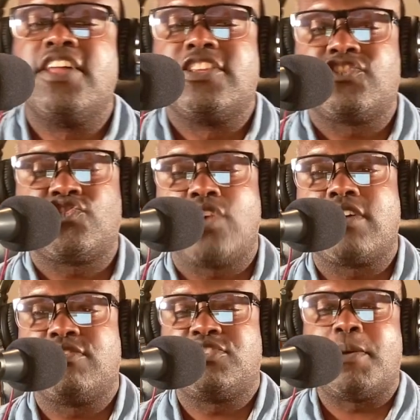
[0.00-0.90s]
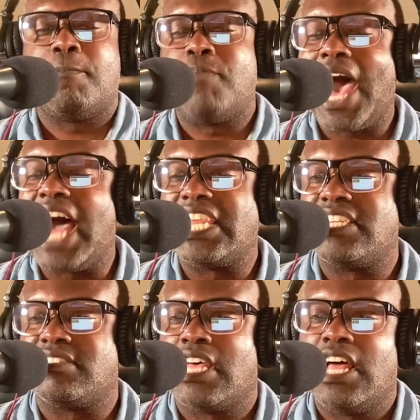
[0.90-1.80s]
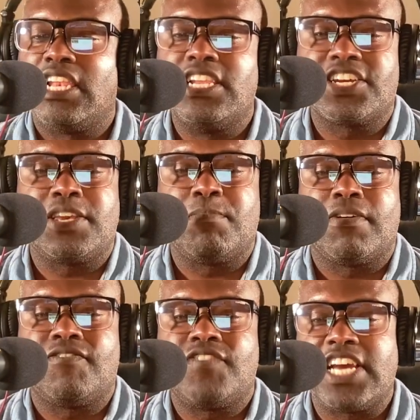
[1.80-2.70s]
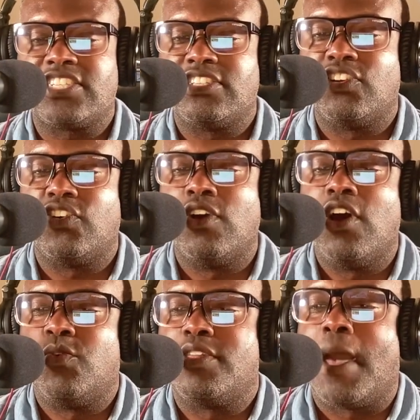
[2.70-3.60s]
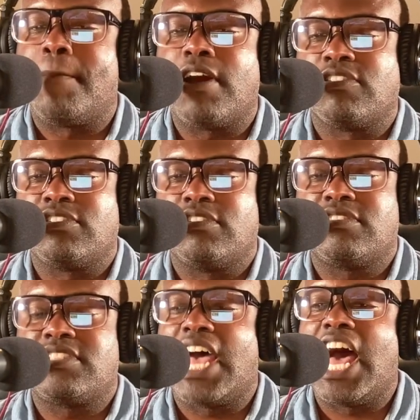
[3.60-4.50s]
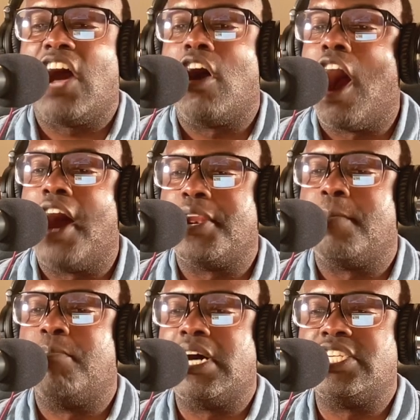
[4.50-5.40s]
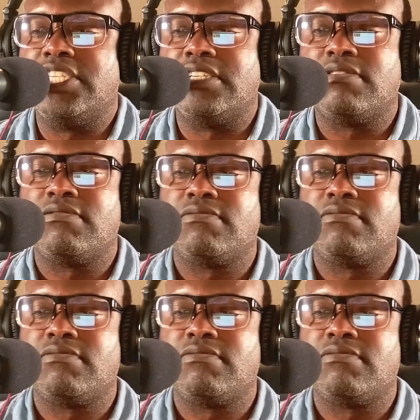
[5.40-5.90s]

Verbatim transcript: the struggle to balance looking professional with personal style on a budget.